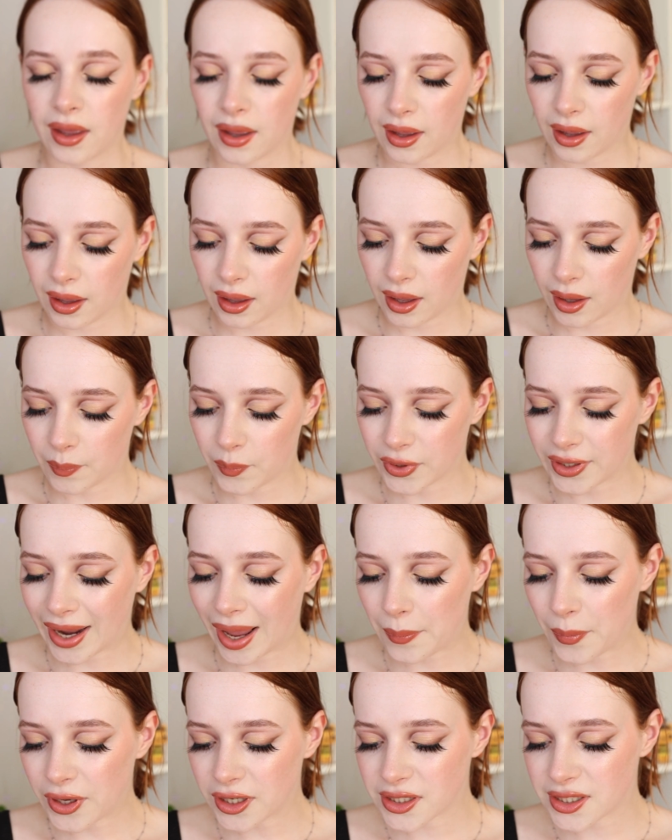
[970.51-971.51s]
But
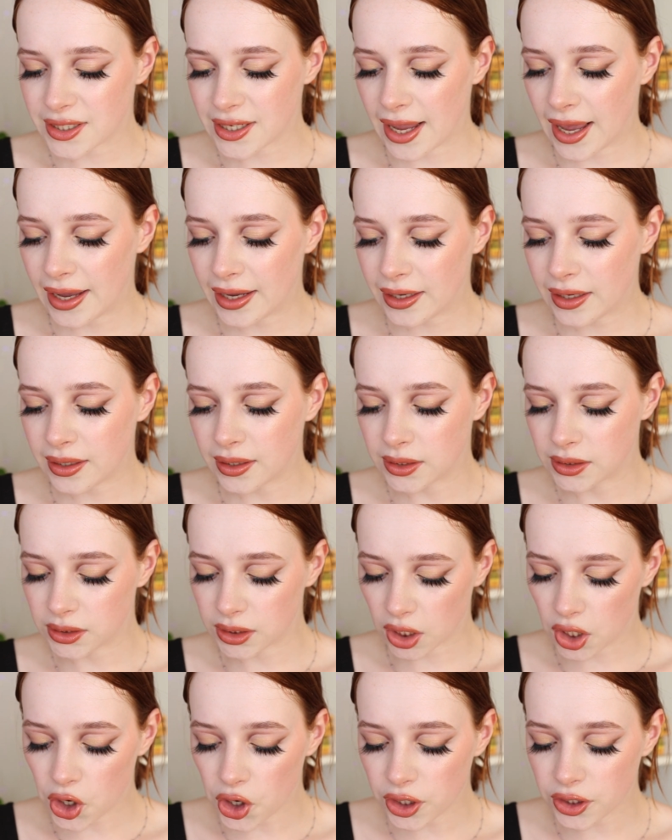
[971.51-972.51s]
I must say,
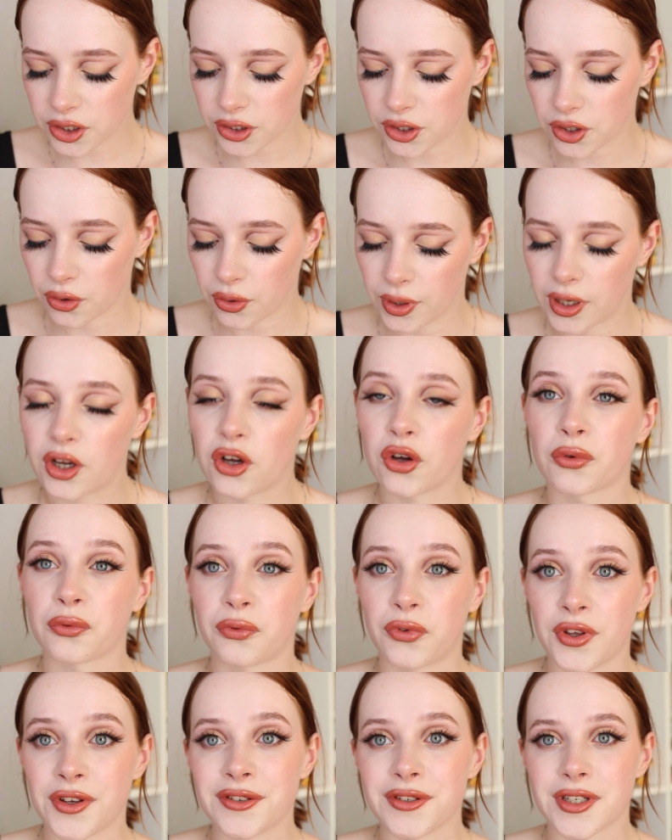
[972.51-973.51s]
the color story
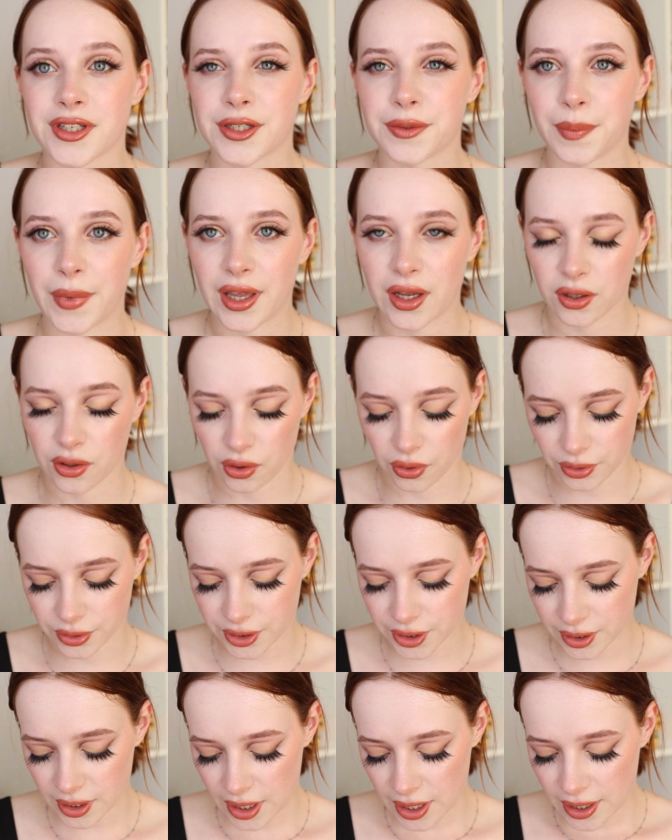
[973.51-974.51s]
confuses me a lot.